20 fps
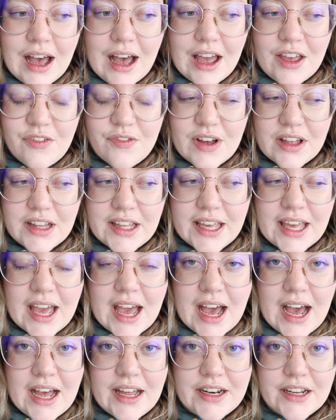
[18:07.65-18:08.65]
I felt like it
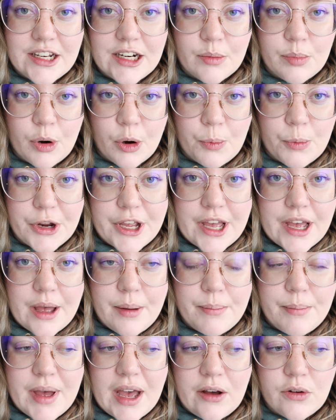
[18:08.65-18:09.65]
had an appropriate
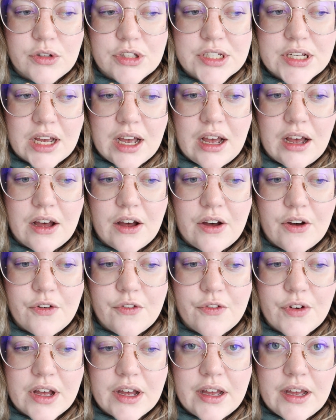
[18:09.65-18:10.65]
amount
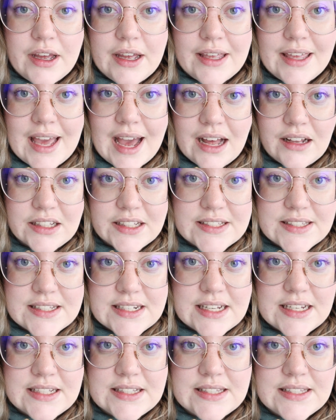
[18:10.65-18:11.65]
of
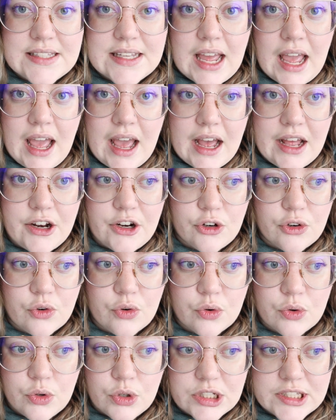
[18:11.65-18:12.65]
callousness and
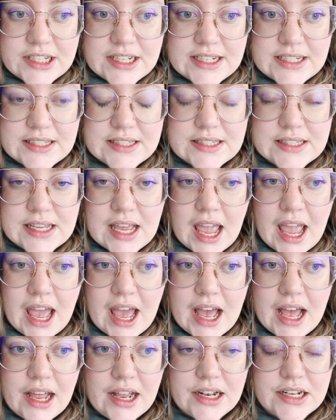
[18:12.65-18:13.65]
cruelness
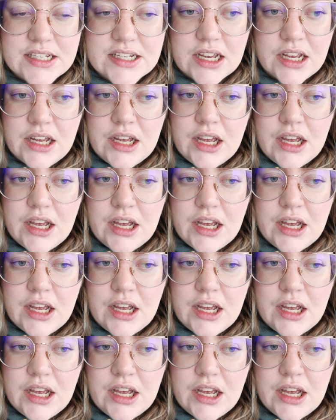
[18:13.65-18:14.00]
and